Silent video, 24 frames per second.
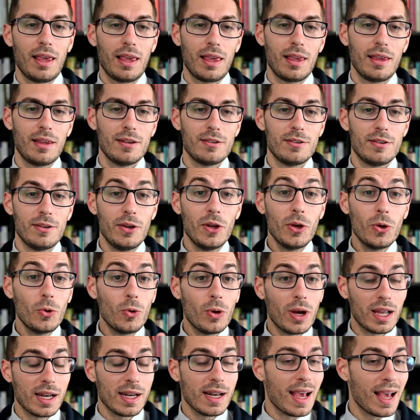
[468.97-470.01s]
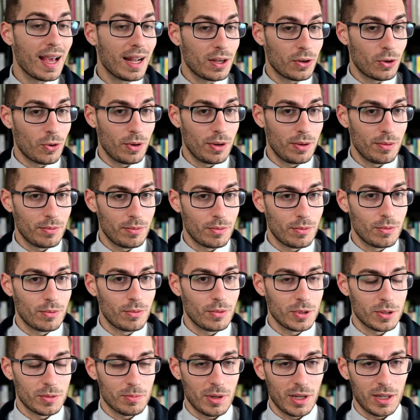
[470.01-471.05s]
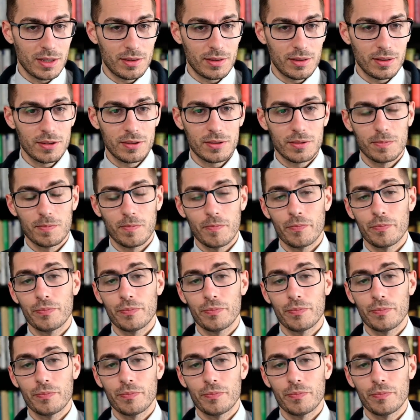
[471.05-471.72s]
is new and adequate responses.